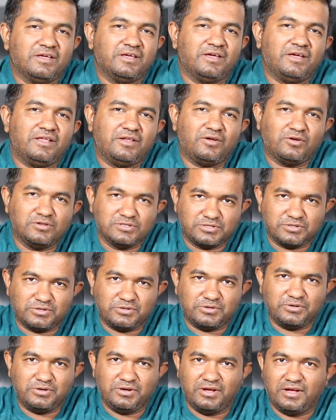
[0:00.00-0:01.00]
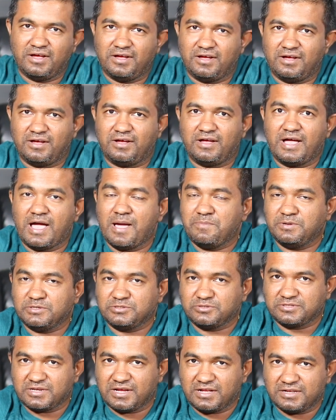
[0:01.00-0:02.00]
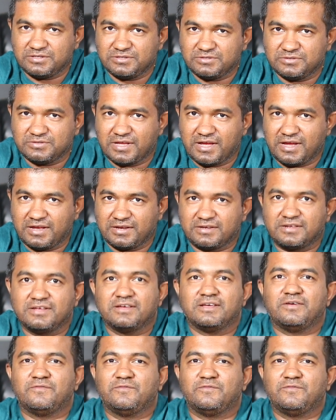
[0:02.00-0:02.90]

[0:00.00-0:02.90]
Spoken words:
And also, happy to tell you that